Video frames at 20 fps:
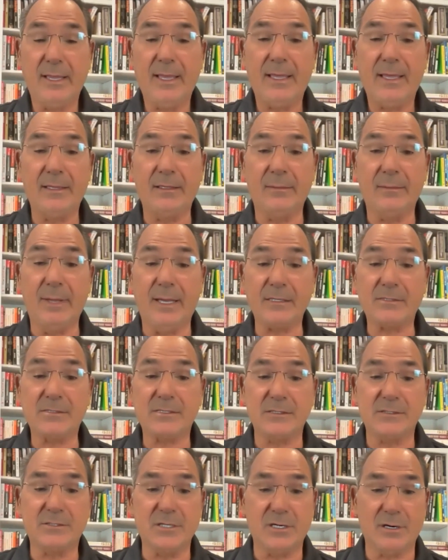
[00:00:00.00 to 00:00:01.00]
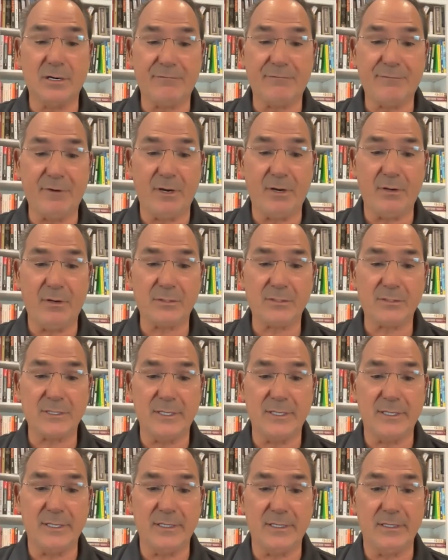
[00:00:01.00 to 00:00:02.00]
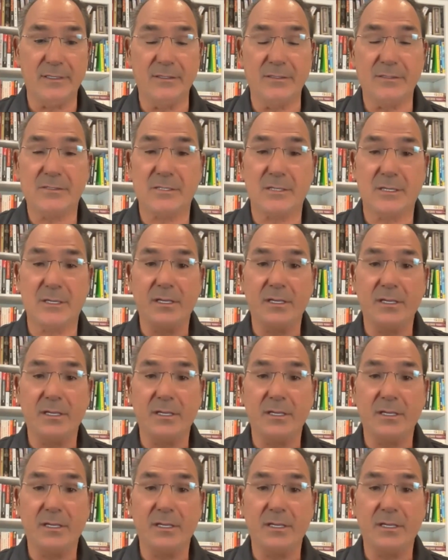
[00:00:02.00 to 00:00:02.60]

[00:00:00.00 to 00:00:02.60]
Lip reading: And the message here, folks, is